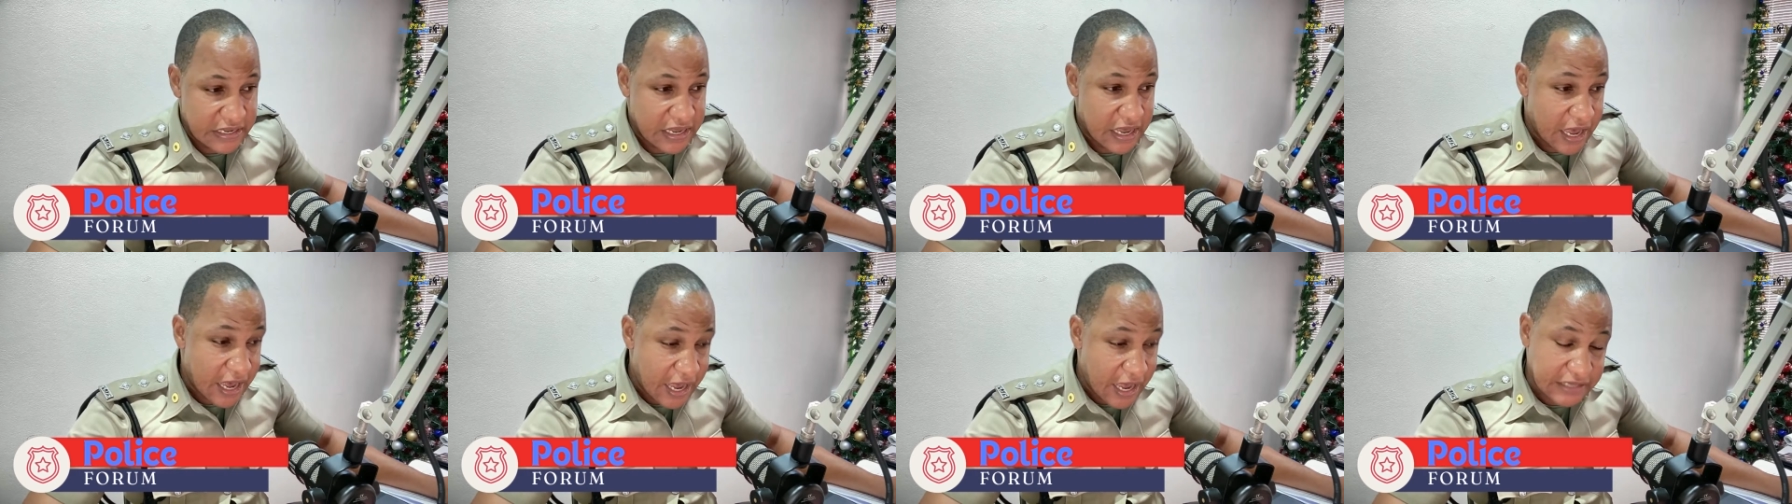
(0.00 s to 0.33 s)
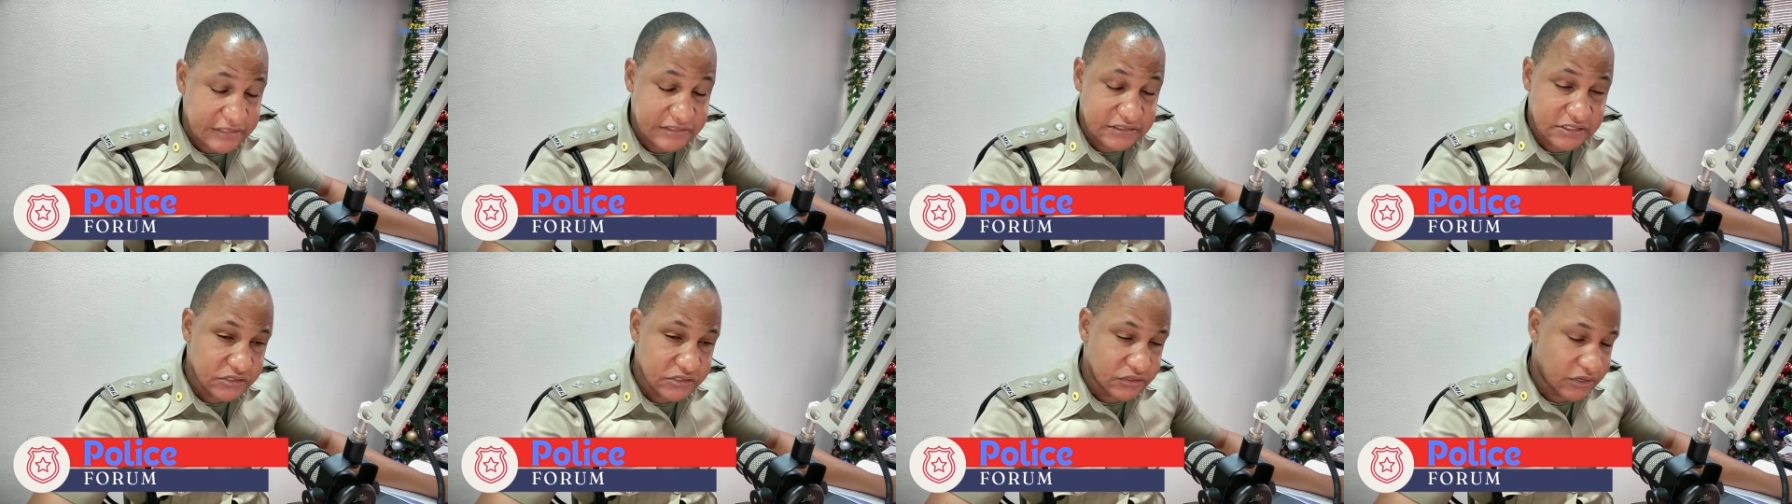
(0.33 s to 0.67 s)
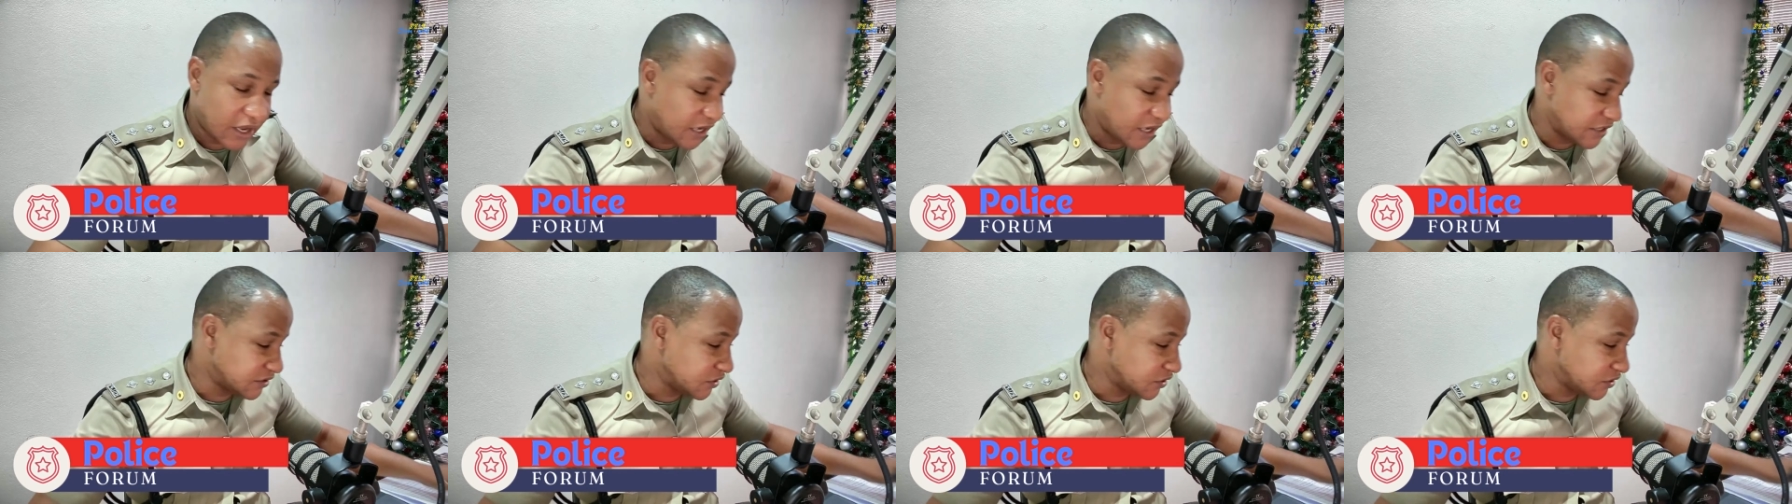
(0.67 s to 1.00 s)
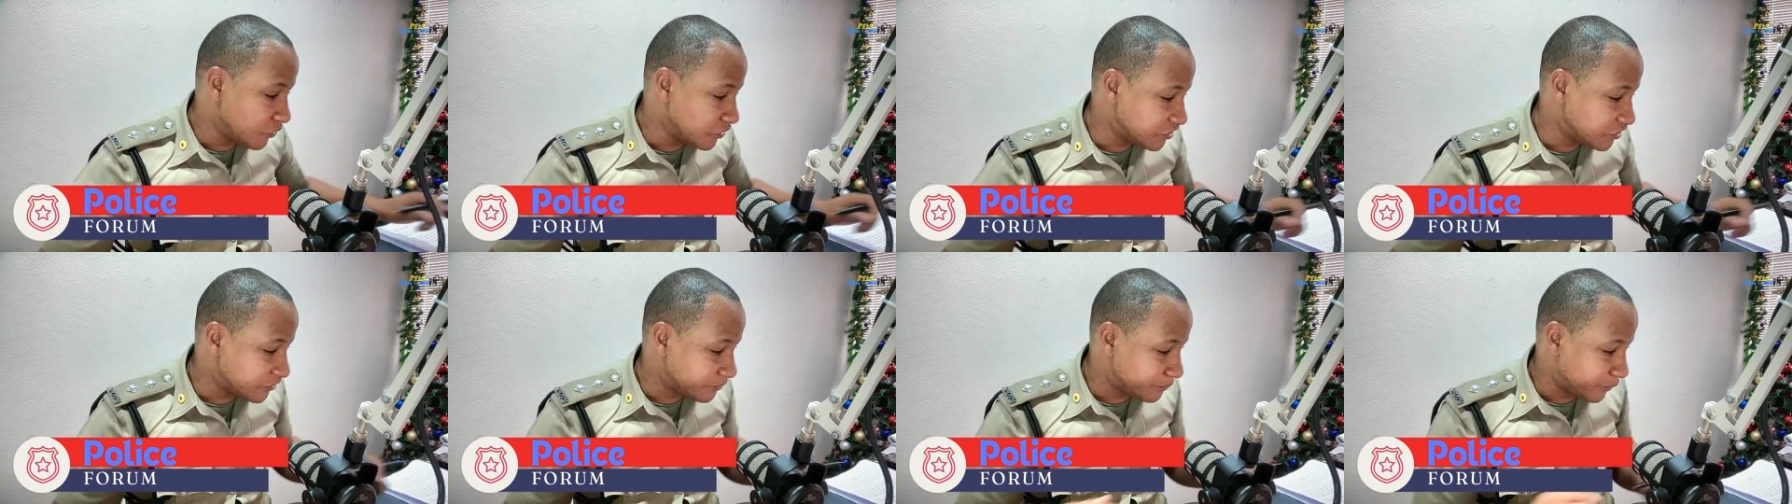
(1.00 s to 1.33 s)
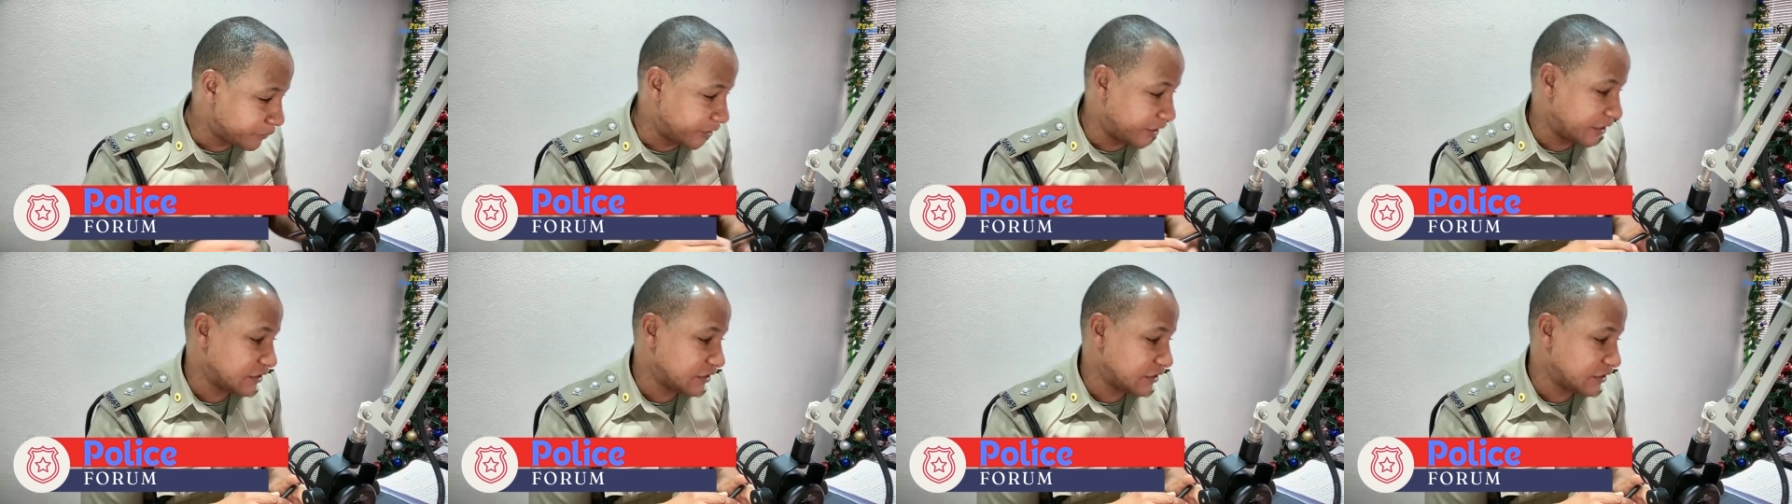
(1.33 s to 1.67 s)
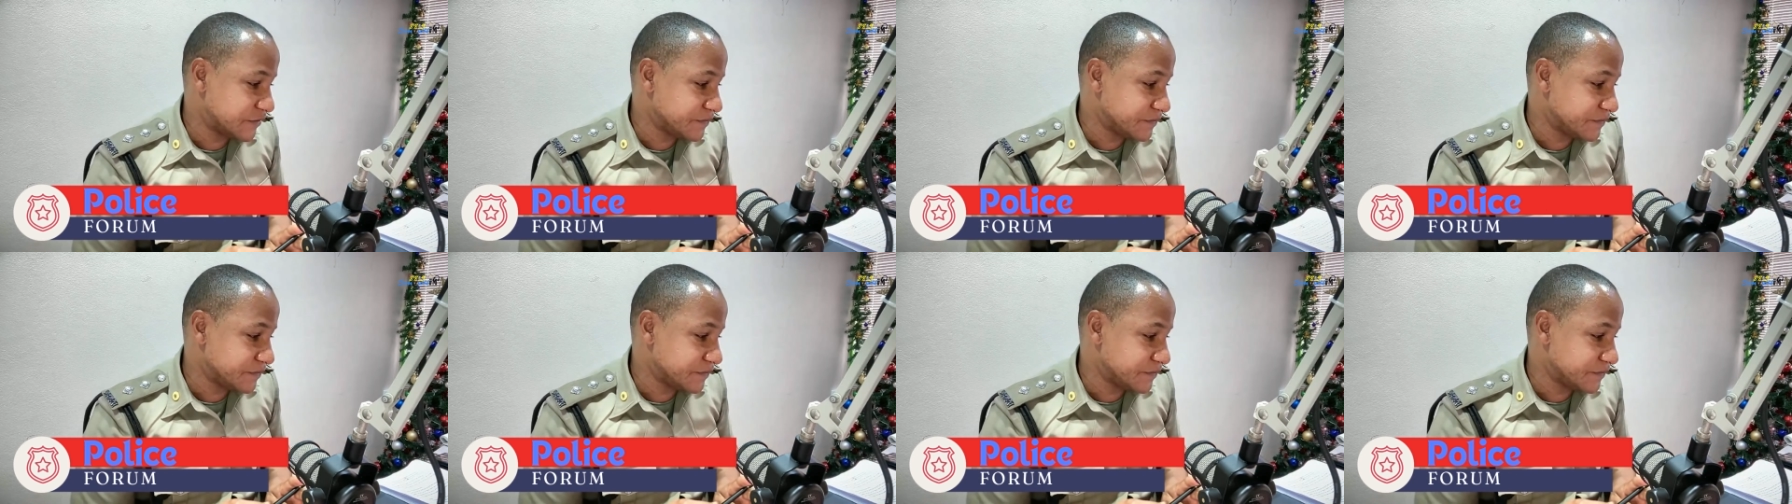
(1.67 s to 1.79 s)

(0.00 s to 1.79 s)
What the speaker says: as the word spreads,